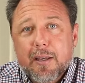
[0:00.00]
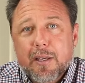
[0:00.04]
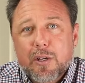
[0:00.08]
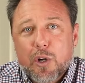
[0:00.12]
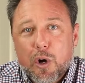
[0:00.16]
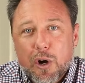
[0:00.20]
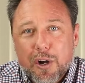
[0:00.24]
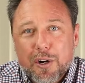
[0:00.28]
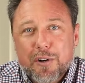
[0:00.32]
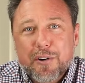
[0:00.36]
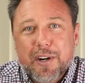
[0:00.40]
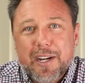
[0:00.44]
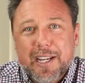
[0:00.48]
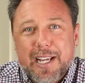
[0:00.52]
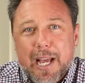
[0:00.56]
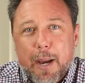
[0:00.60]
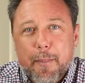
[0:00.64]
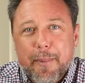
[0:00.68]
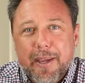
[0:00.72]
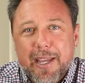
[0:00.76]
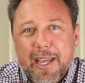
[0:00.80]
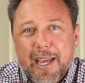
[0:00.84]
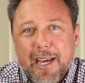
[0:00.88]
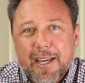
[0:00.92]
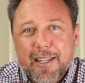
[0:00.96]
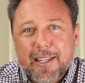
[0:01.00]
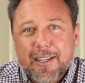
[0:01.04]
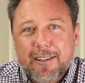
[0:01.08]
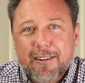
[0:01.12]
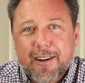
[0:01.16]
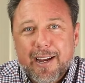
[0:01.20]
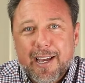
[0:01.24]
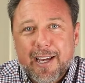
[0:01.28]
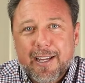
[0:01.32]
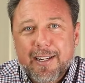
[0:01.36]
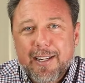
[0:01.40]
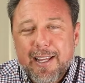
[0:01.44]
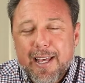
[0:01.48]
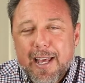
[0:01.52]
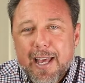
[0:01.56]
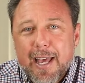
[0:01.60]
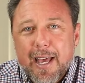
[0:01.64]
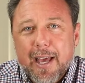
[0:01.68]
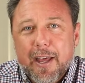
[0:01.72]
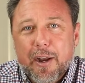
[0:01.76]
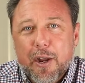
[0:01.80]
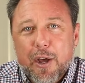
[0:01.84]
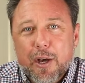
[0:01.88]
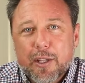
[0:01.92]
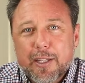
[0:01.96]
concrete coming out of the ground
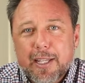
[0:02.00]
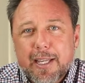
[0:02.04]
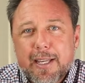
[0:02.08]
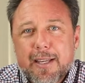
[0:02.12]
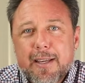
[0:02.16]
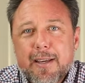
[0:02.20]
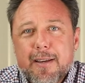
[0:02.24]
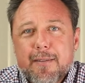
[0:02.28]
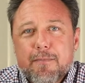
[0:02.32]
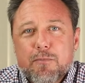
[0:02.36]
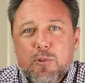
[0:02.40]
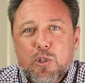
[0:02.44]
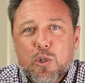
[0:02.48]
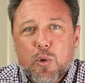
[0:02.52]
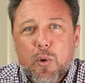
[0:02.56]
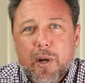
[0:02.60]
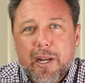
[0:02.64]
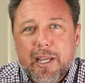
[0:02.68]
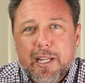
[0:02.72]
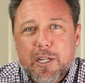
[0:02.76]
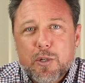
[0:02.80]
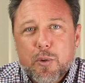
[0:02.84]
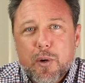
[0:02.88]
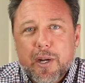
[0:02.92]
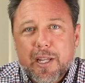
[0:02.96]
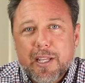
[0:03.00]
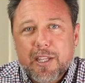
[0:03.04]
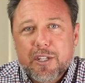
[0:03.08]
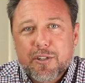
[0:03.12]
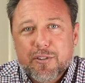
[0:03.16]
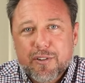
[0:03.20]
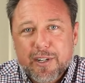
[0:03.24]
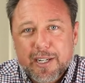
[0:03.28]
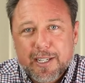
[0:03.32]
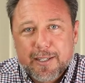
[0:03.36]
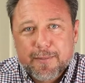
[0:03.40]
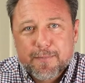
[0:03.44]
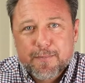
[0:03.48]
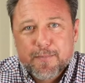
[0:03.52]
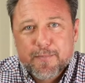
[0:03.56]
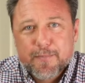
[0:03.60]
in early 2023.